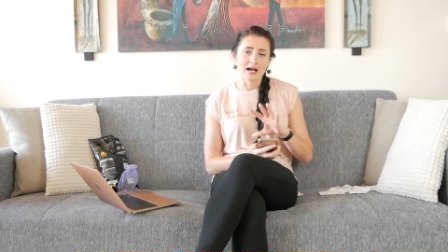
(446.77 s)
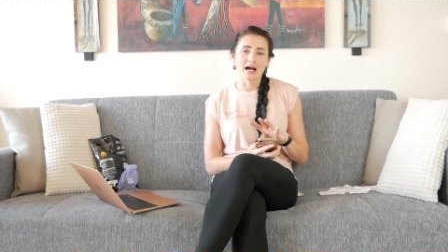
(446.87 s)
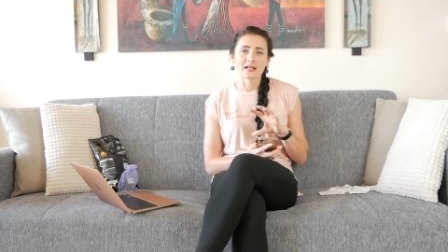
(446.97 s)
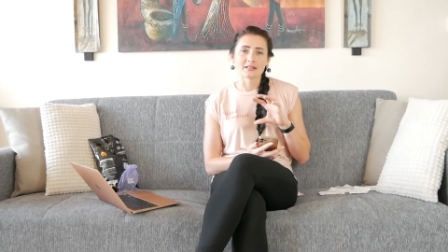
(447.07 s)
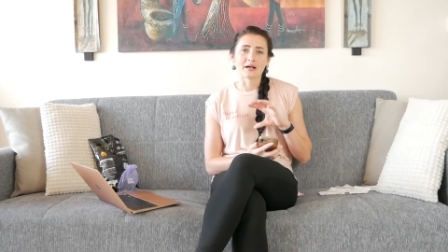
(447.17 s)

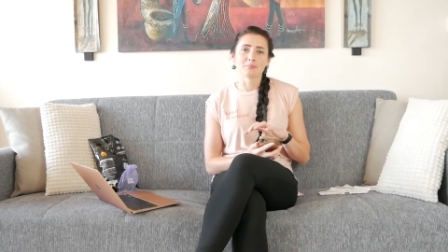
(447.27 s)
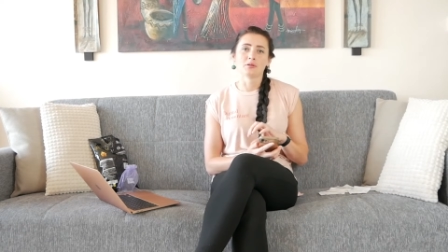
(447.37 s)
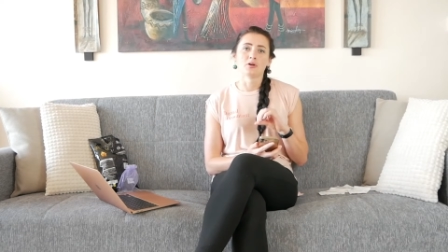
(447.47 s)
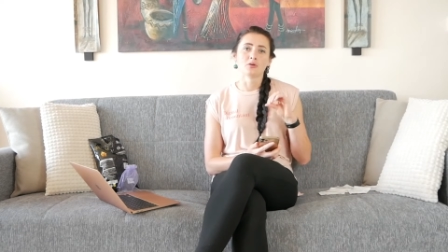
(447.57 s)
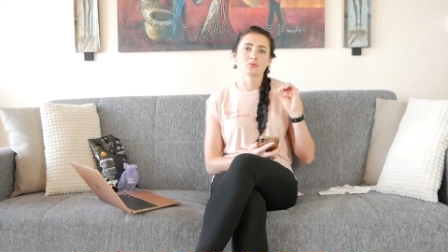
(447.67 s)
and
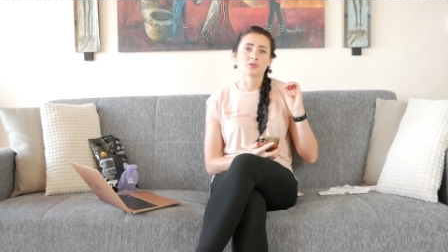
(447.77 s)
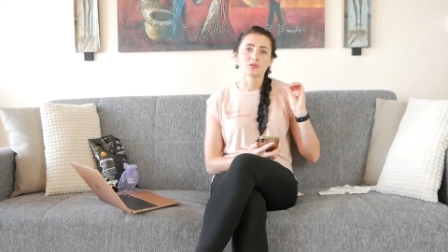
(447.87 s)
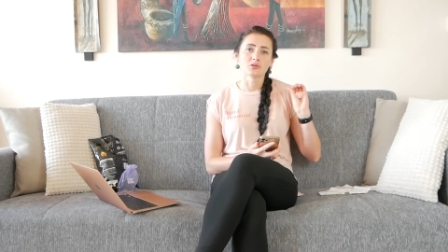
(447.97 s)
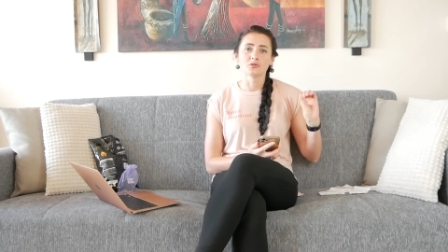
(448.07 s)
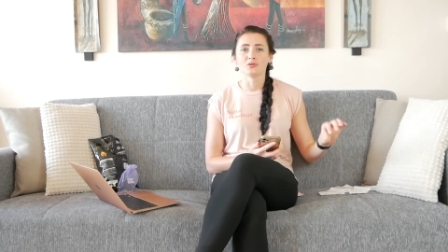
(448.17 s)
upload
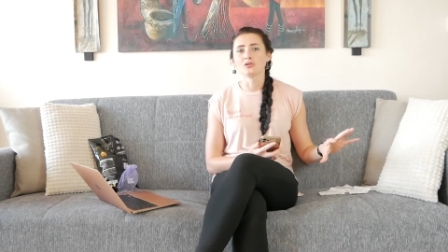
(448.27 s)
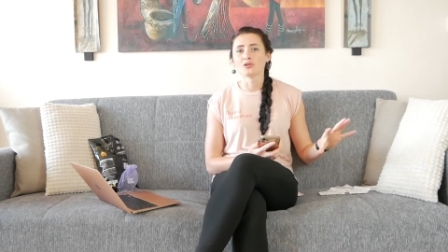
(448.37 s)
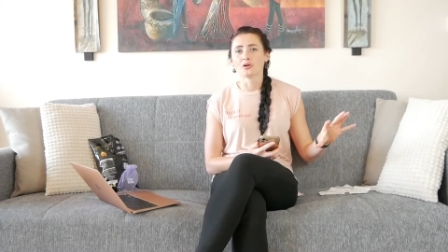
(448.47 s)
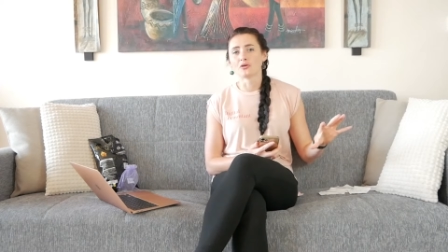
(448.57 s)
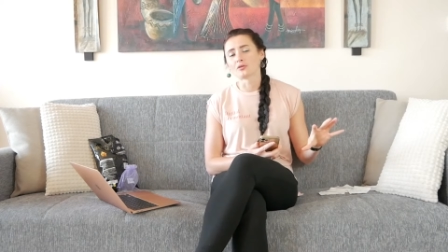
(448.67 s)
to
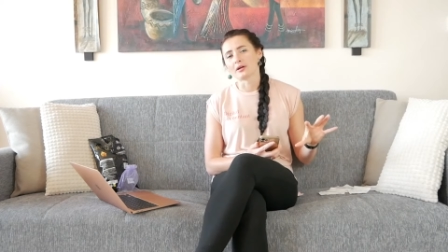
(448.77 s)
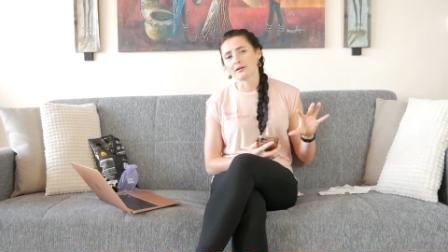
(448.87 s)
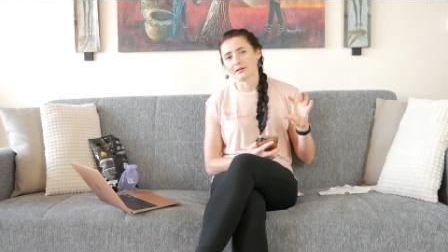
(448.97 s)
your